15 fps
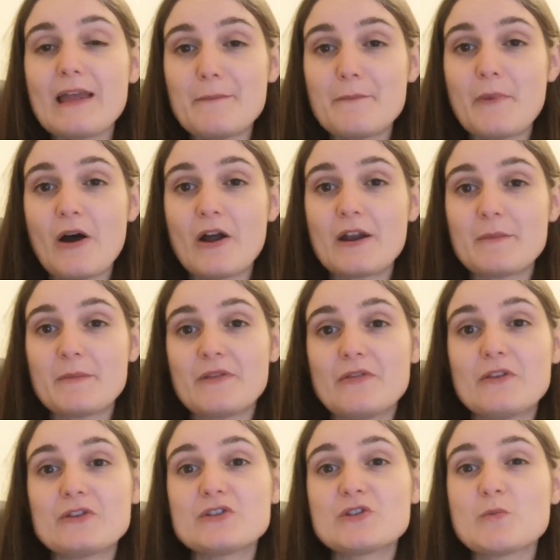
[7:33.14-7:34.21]
in
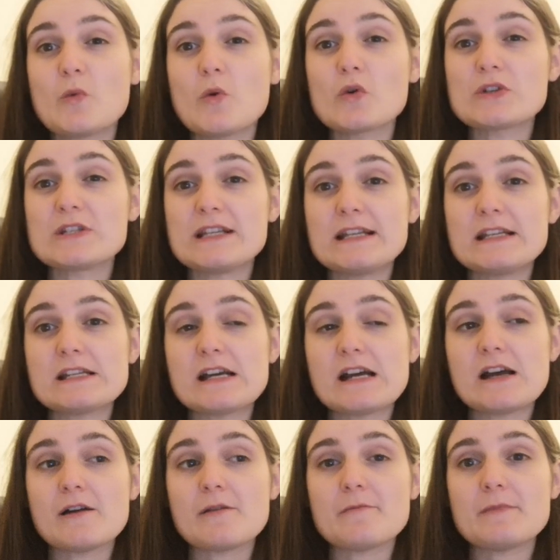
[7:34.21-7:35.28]
Parliament that supported
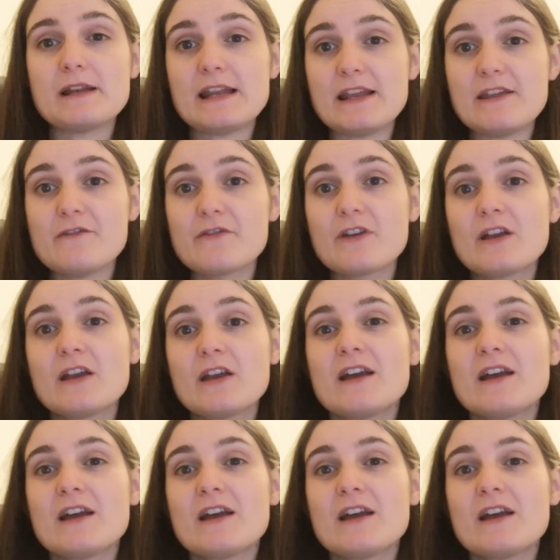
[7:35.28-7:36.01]
leave.